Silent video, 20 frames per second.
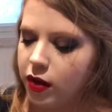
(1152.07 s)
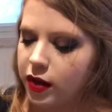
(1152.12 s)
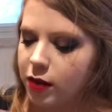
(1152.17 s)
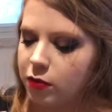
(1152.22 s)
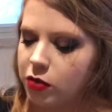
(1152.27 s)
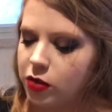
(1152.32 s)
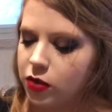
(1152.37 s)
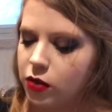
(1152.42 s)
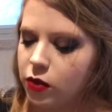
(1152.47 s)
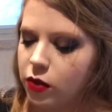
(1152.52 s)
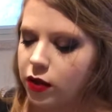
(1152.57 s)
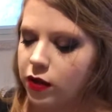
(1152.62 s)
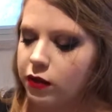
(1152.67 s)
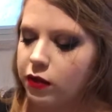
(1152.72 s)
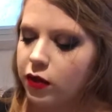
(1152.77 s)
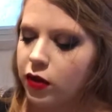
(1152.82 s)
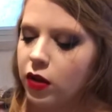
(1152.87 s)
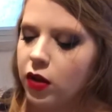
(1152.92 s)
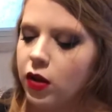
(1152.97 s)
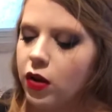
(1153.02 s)
And I'm just sort of
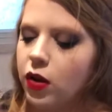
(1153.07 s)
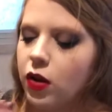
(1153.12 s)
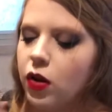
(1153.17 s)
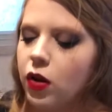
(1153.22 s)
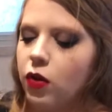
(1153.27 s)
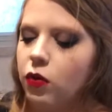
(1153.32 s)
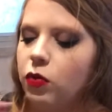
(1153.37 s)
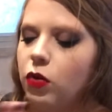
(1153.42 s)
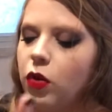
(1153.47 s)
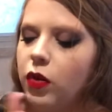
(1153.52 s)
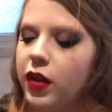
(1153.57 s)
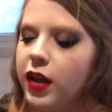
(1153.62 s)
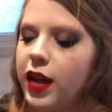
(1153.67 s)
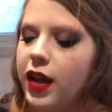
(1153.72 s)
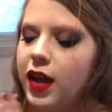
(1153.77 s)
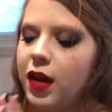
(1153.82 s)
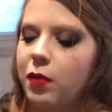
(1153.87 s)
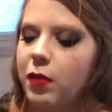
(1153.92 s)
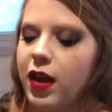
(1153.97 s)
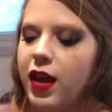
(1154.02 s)
rolling
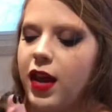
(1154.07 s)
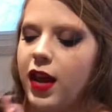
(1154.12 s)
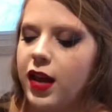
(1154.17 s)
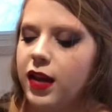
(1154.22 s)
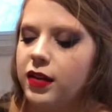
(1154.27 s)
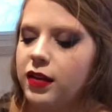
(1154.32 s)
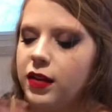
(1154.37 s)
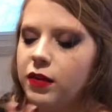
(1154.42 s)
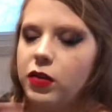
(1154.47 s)
it in my hands